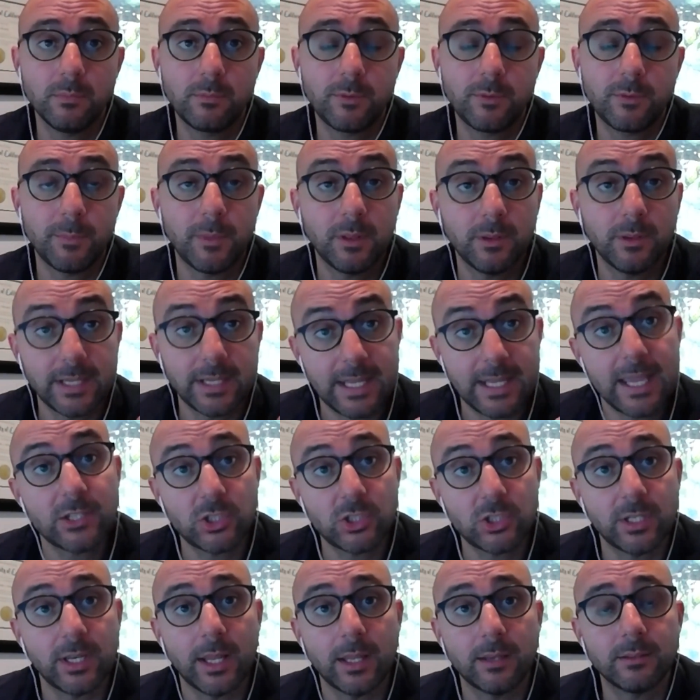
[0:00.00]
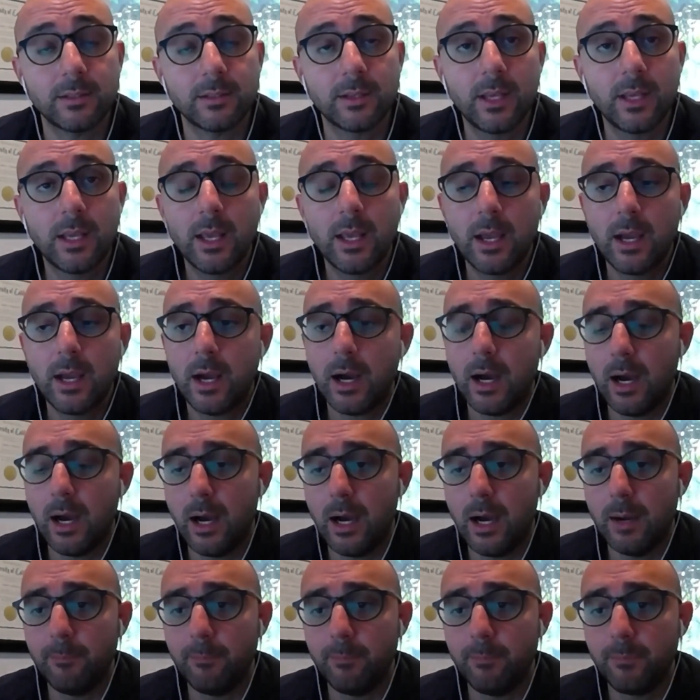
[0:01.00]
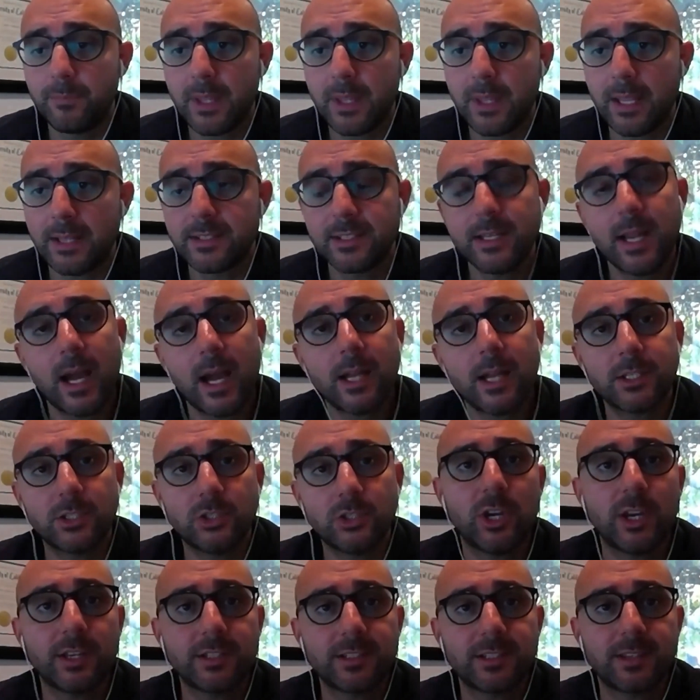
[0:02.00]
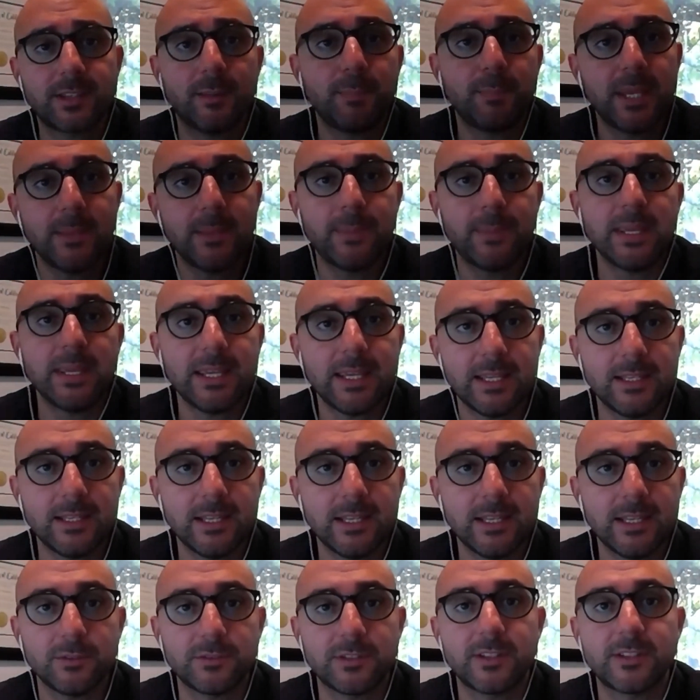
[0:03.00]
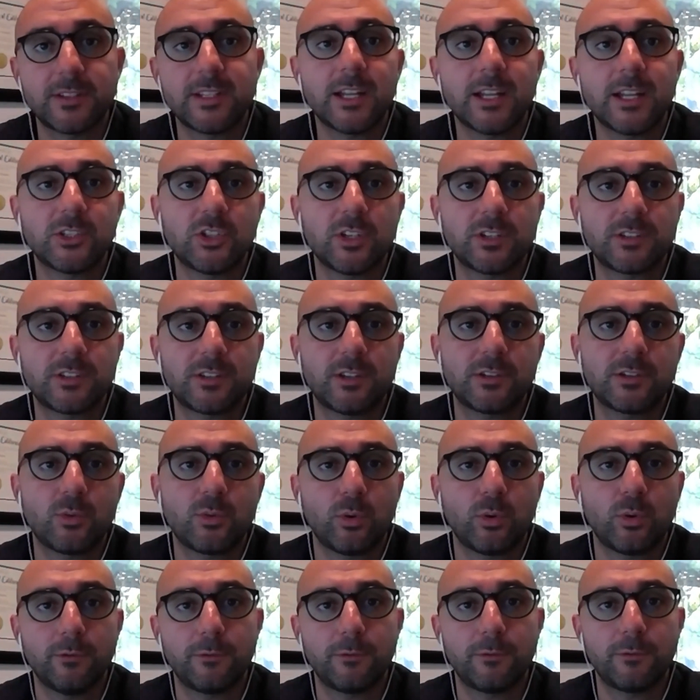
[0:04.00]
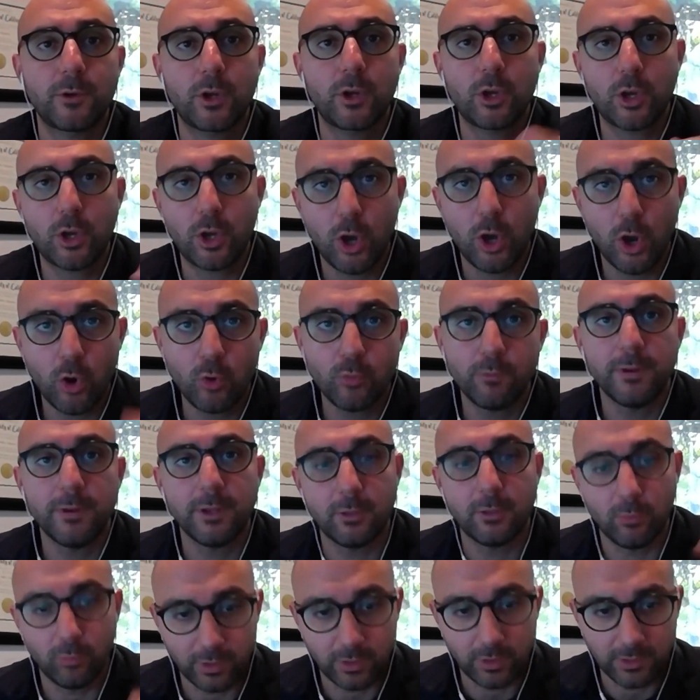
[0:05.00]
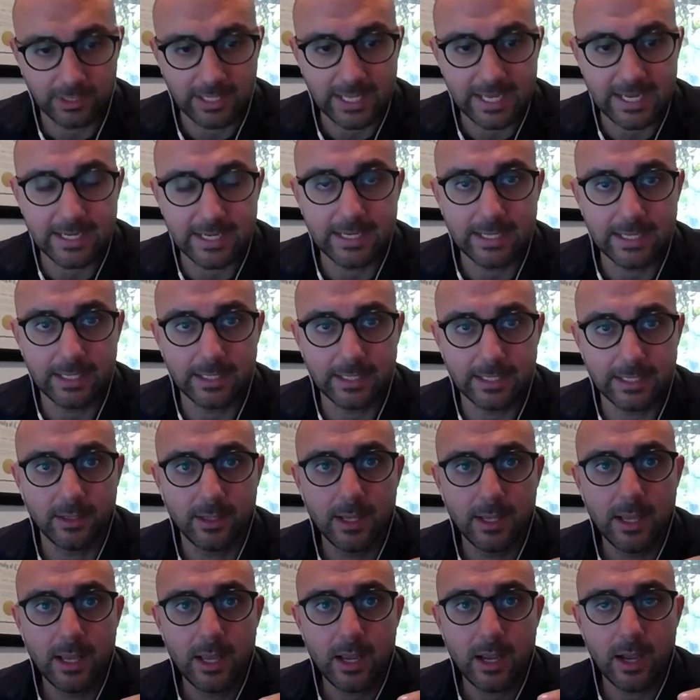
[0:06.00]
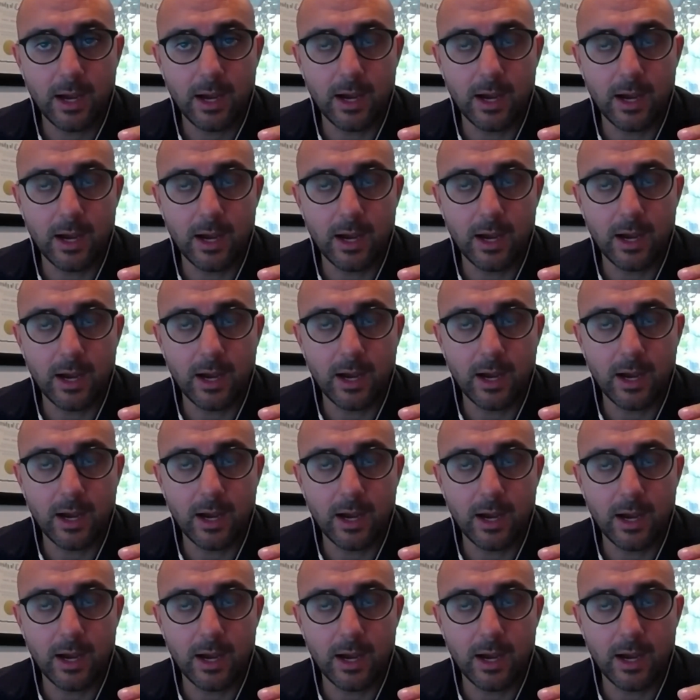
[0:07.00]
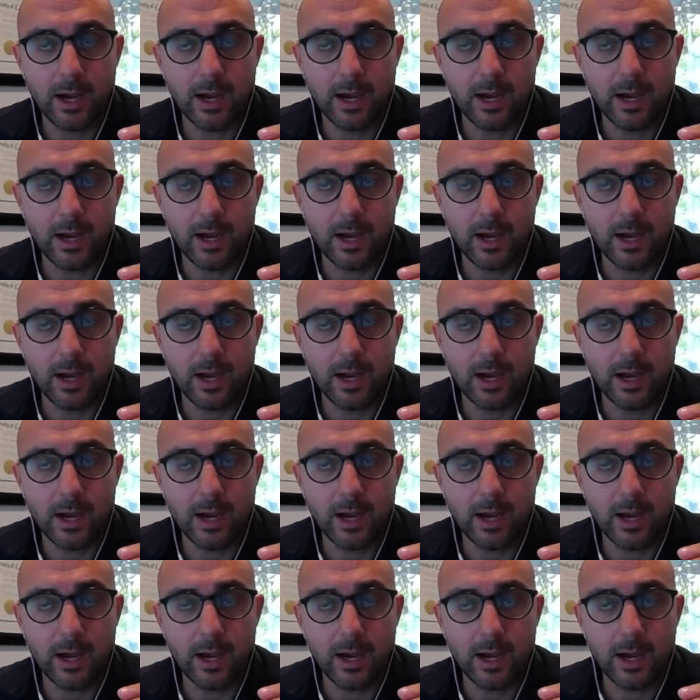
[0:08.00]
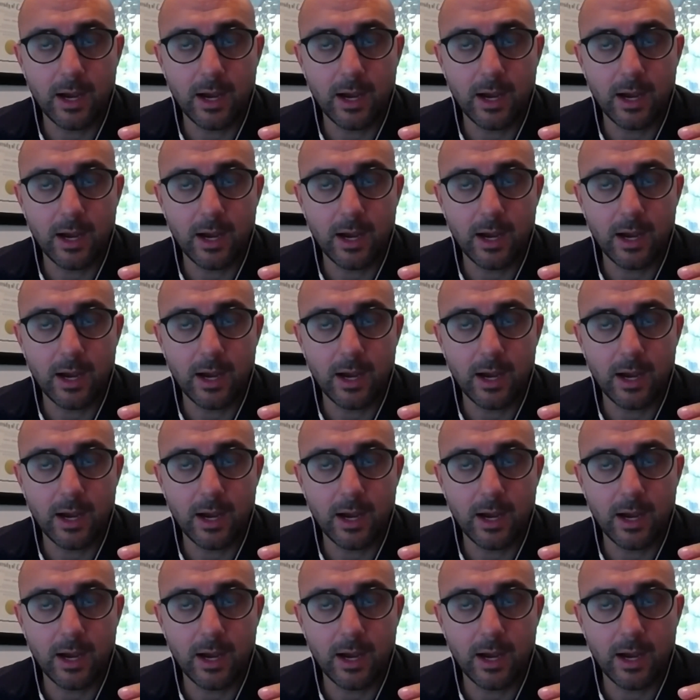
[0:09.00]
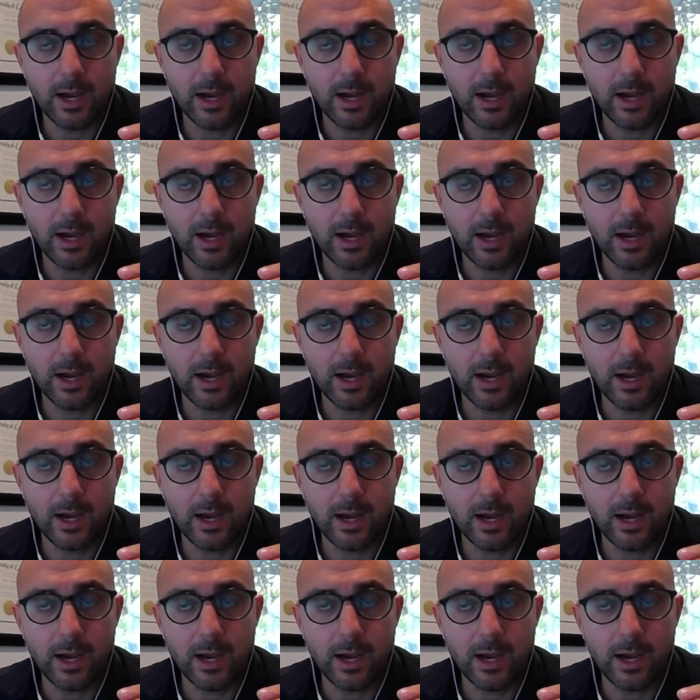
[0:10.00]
litigation end. It's not just the PPE deals. It's not just the sort of COVID related contracts that we're seeing, but we're seeing it across the board.